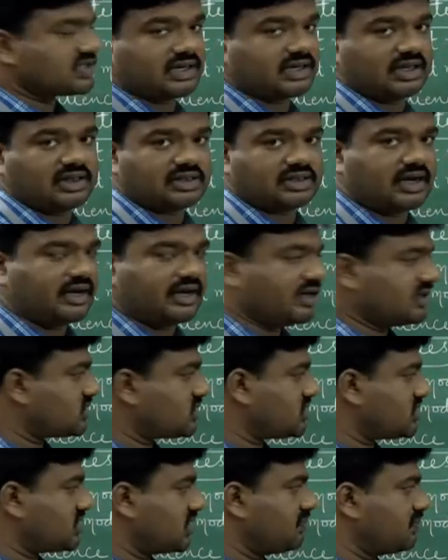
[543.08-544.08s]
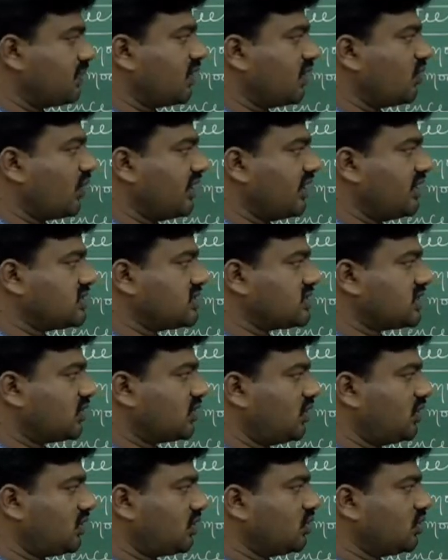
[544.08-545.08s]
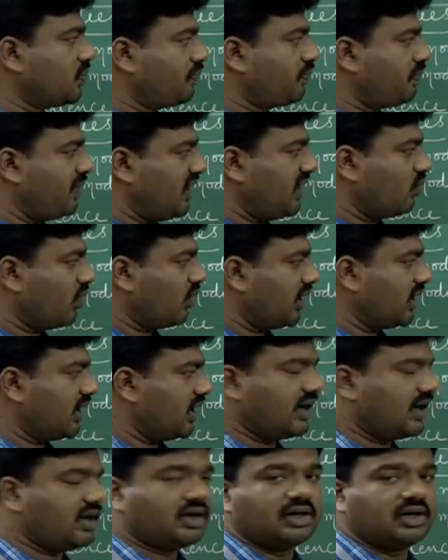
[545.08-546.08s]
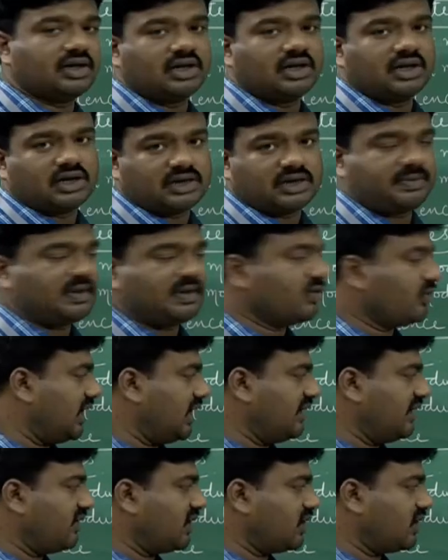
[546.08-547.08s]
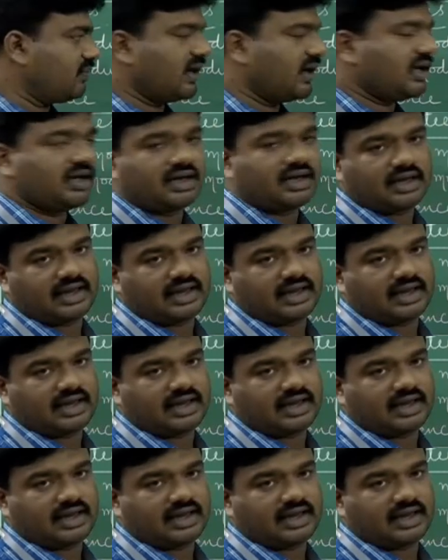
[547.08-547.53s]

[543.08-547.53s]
strength, that is sigma y is equal to Py and Py divided by